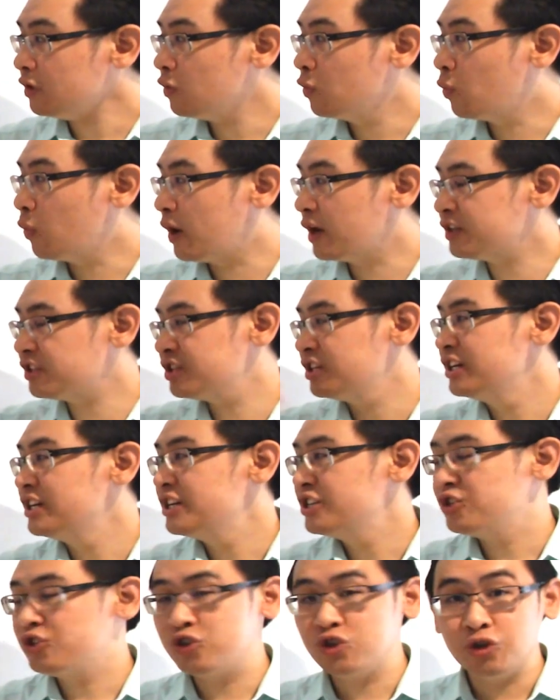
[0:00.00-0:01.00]
what
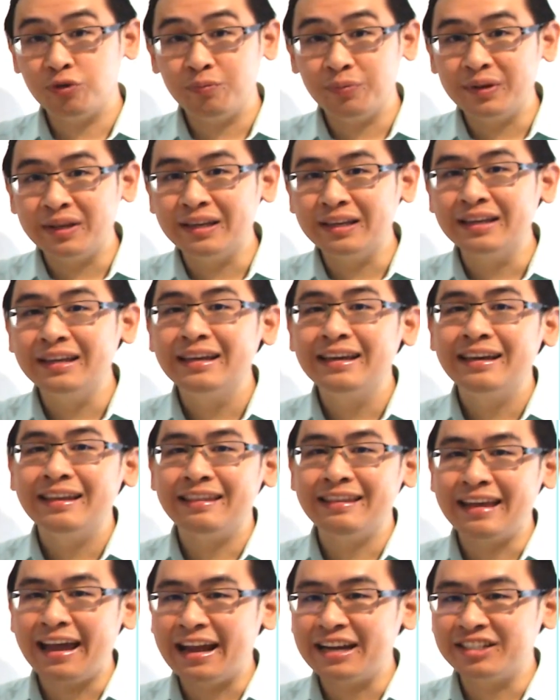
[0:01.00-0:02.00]
should be
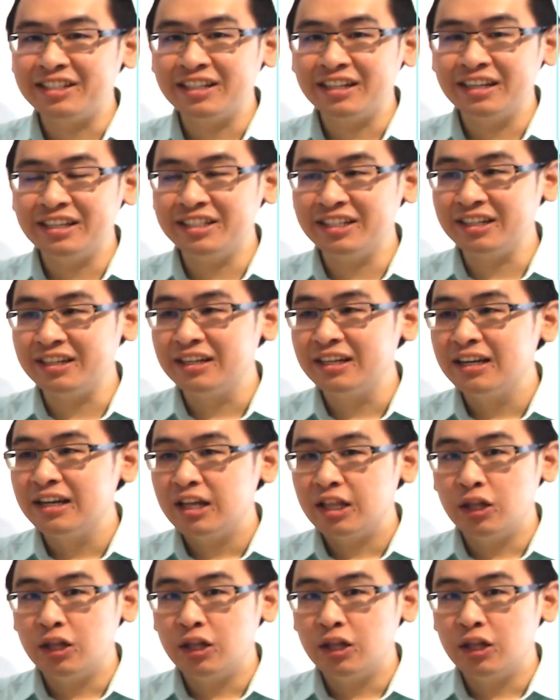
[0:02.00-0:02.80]
the answer is it